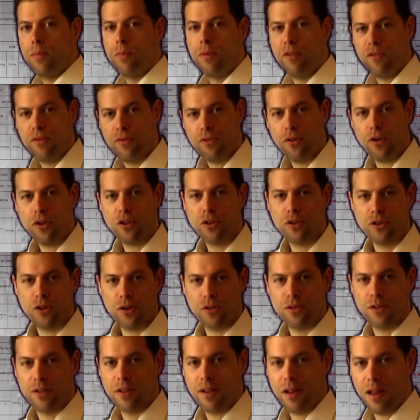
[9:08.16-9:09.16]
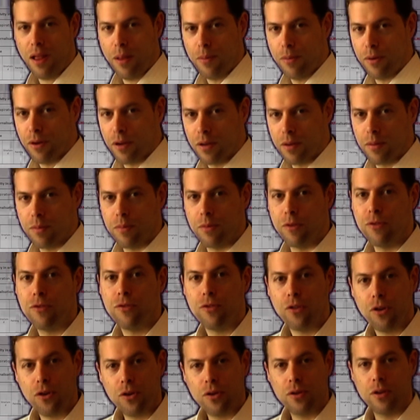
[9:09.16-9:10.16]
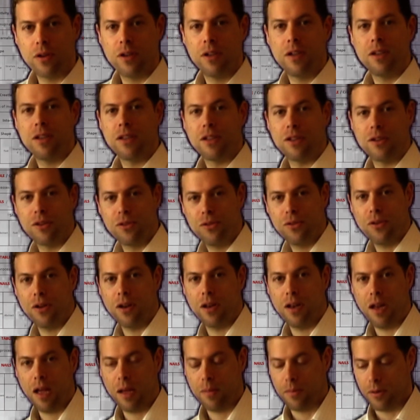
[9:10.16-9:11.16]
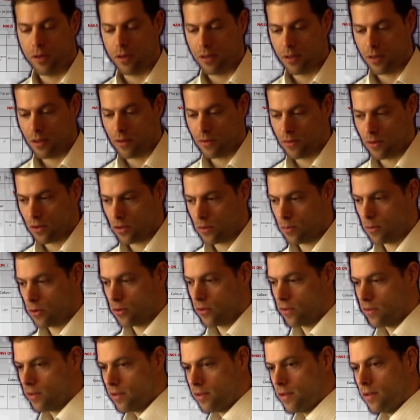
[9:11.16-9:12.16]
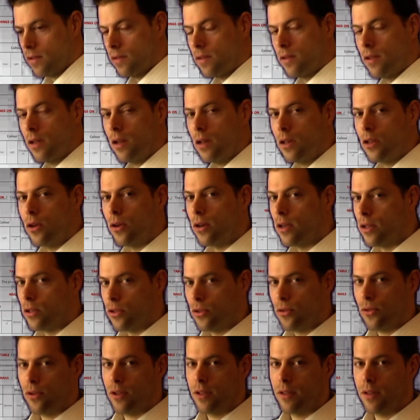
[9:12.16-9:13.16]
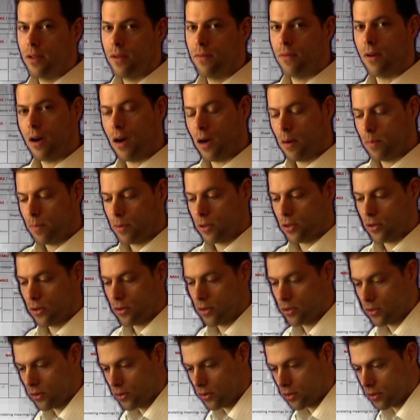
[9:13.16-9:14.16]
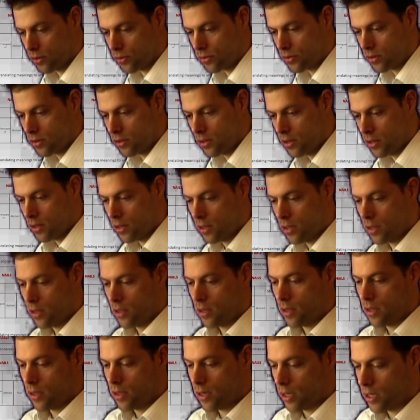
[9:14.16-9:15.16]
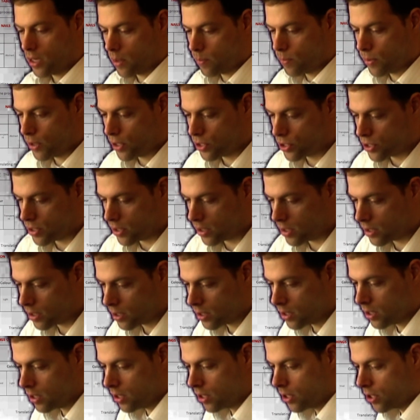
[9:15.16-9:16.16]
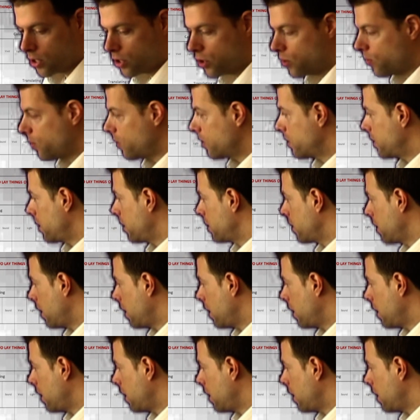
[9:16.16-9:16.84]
before you go to the library, before you do a library research, because this is still your intuitive a priori knowledge. In a PhD, you will then